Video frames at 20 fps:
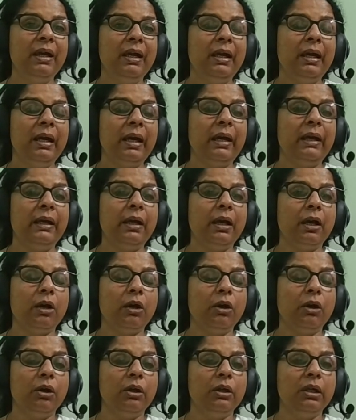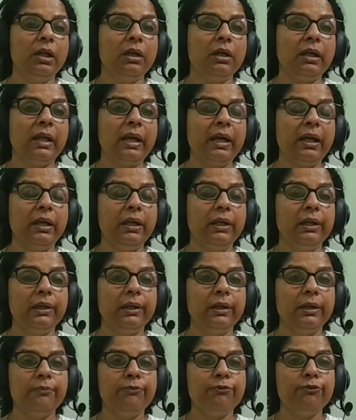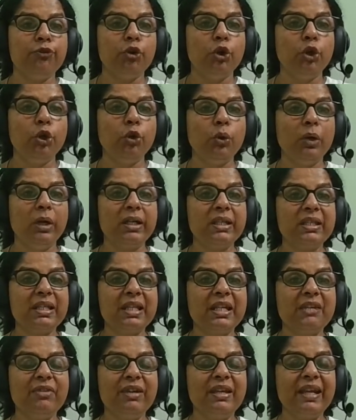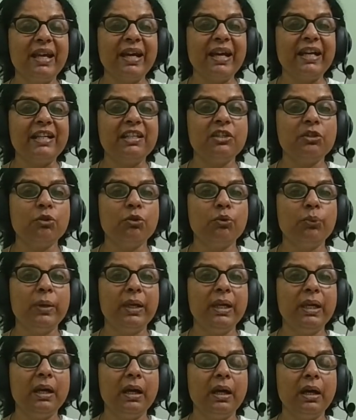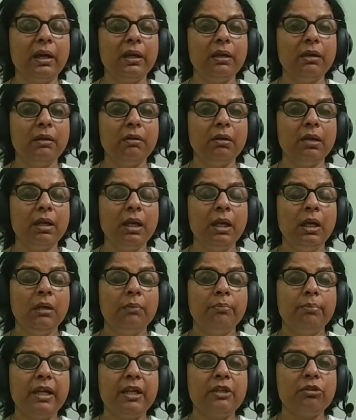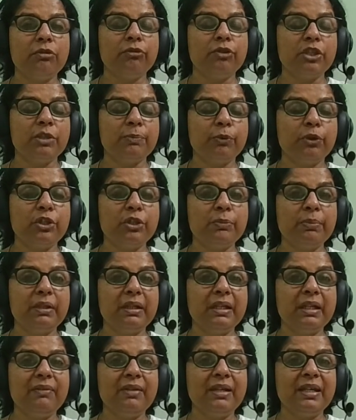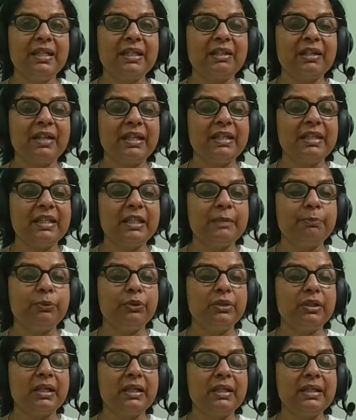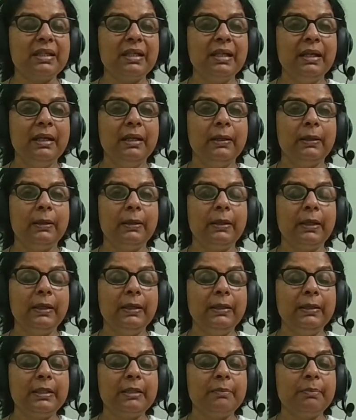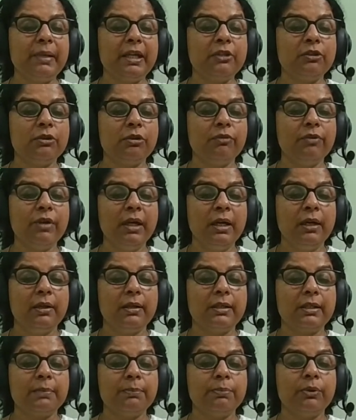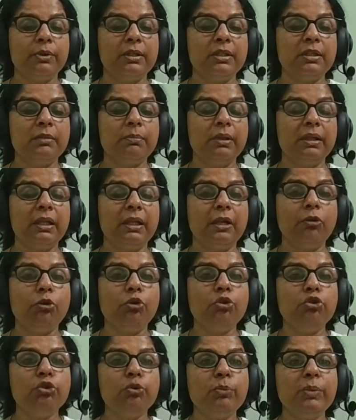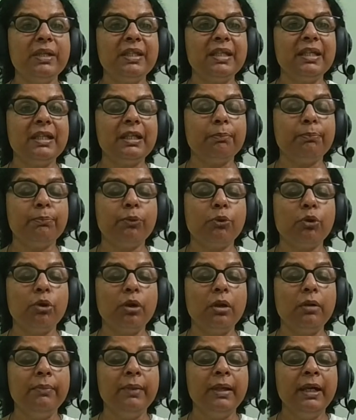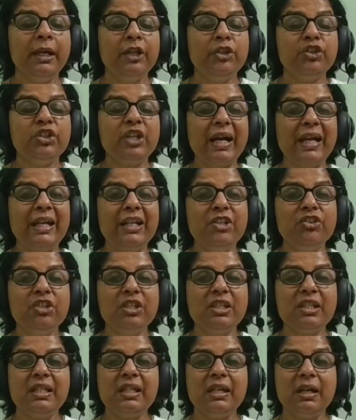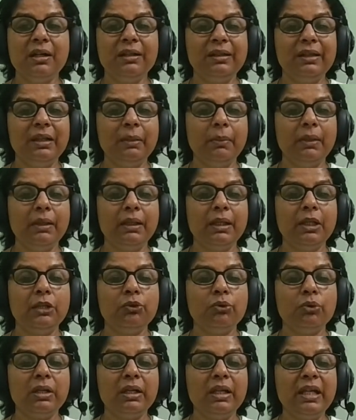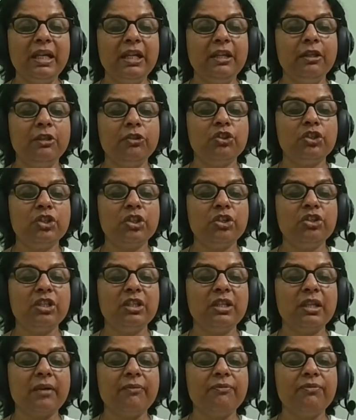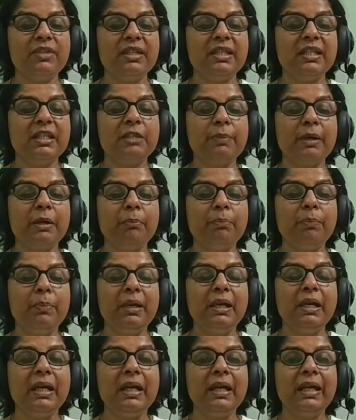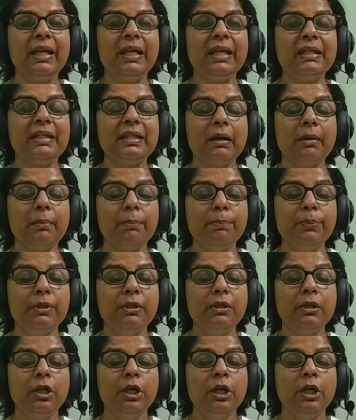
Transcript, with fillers: and our conduct and uh, follow us even as we are here, place of responsibility, even as Christ has put us uh, in this place of responsibility. Also, we see that Paul challenges young Timothy to lead the church at Ephesus by being an example